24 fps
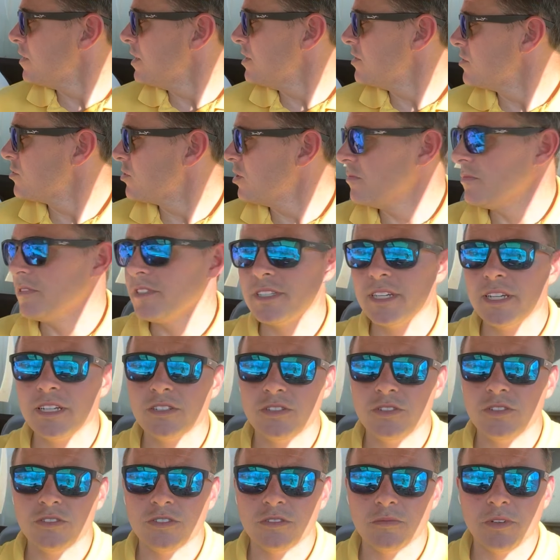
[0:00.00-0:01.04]
treatment
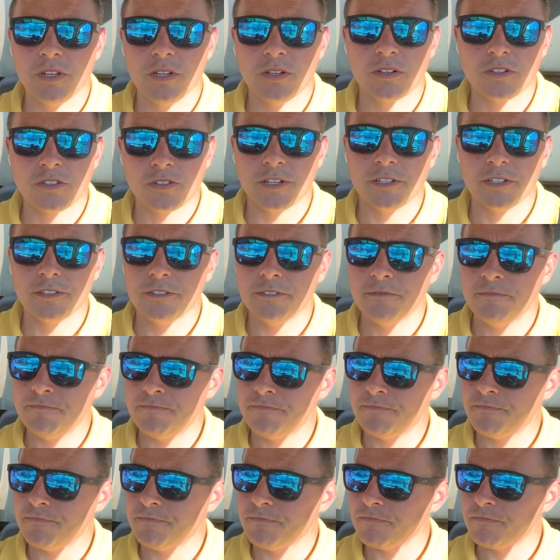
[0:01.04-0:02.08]
tanks used to be on a trailer,
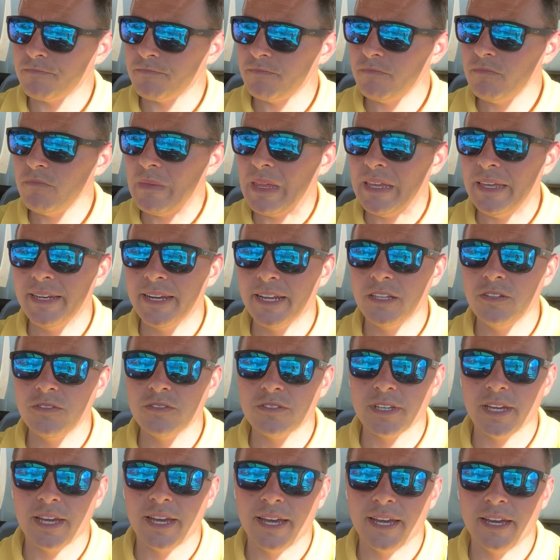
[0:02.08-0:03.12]
and I used
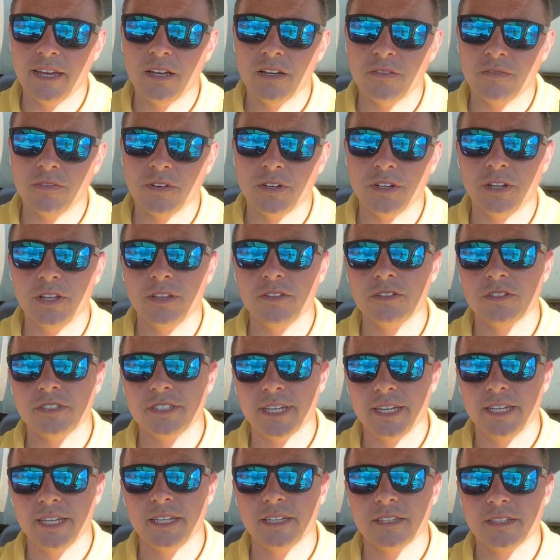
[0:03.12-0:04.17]
to have another
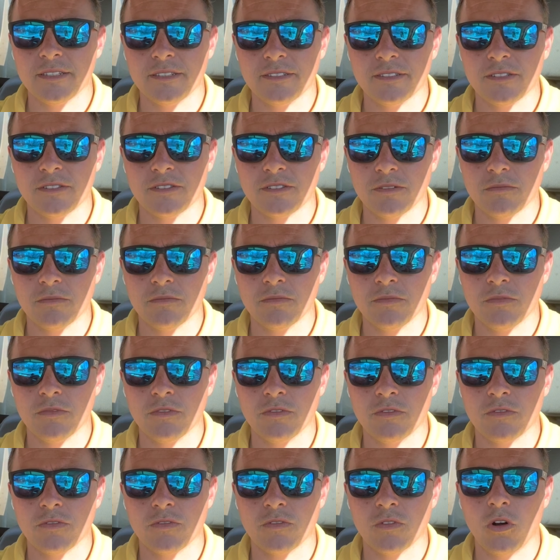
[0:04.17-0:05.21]
tank
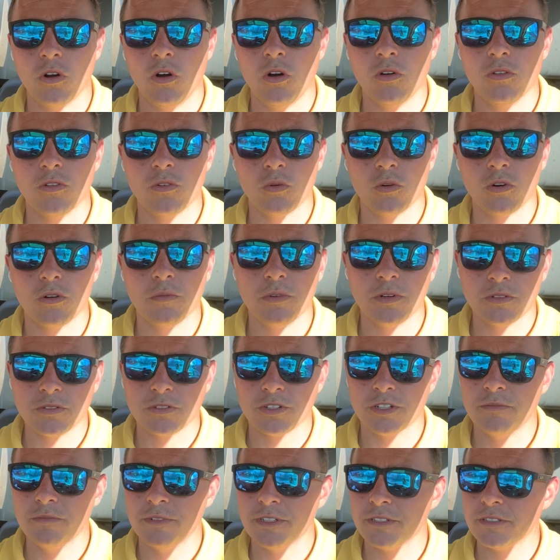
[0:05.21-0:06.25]
system for all the ornamental
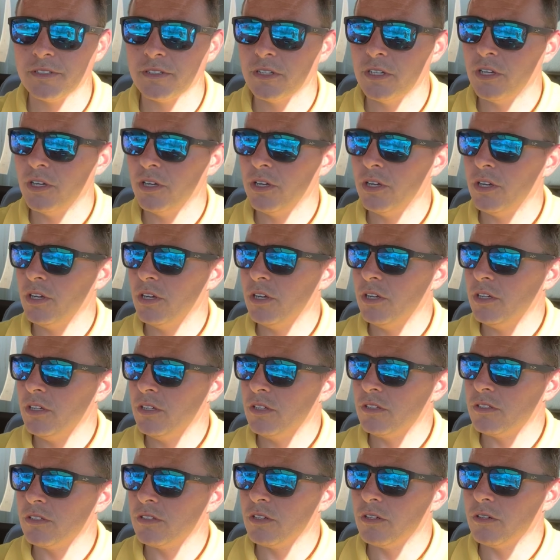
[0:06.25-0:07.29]
treatments.
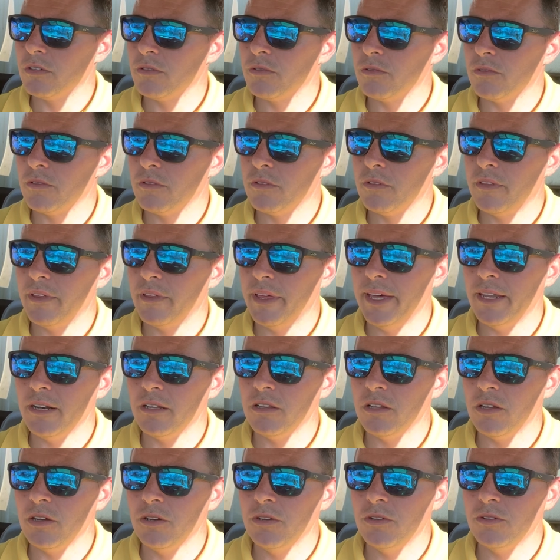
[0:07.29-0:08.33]
So that
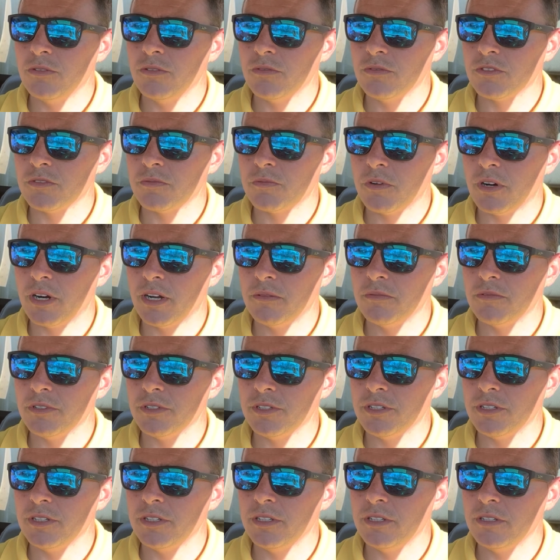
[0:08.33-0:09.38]
alone was
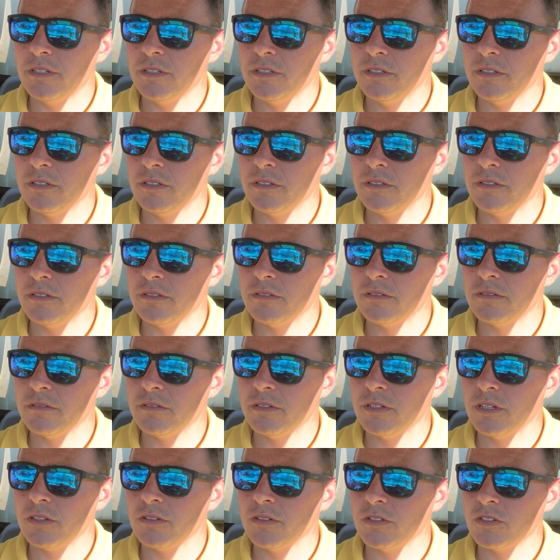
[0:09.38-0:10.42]
probably
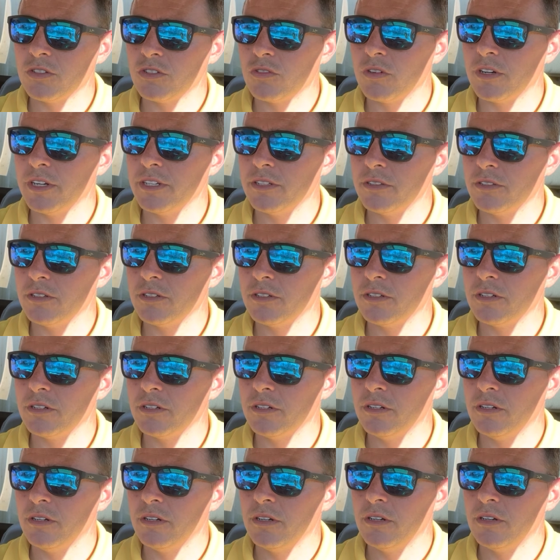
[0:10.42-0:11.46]
the
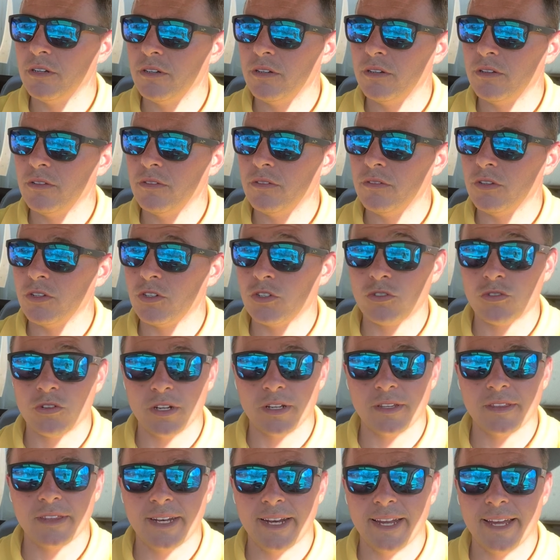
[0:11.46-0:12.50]
trailer, the
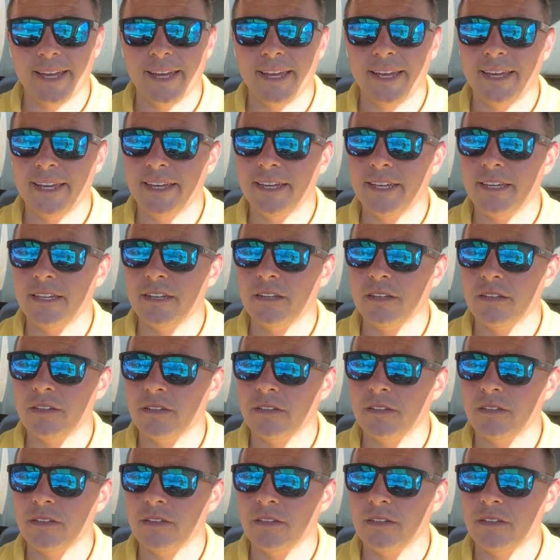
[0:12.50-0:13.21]
truck that I had.